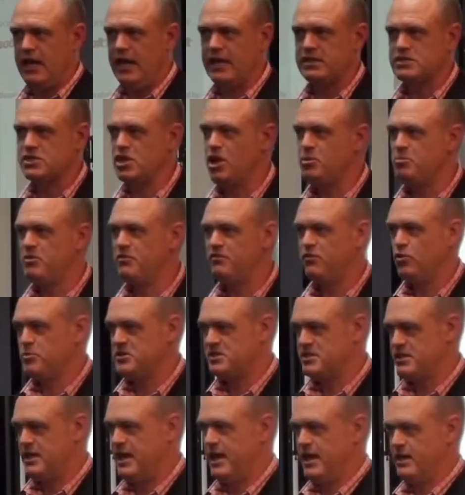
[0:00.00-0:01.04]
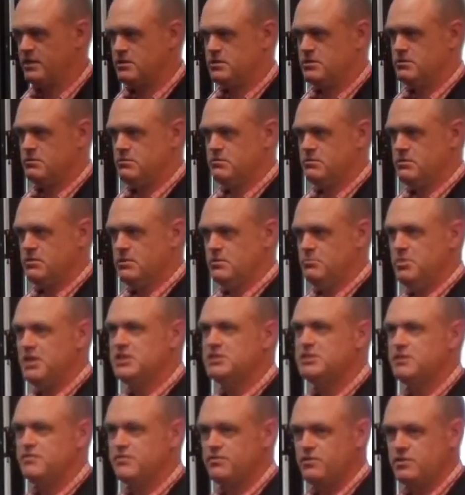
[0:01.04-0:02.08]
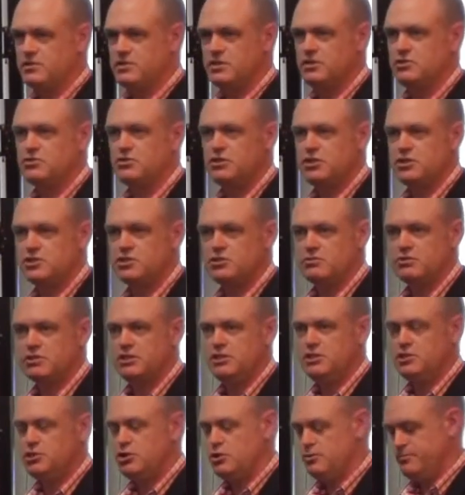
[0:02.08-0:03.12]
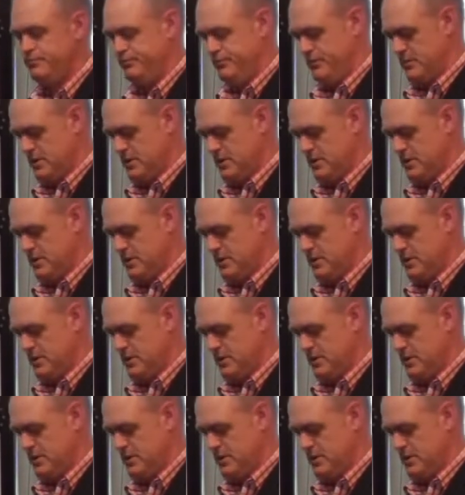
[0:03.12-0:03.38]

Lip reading: has no performance tax. Big difference in traditional dedupe.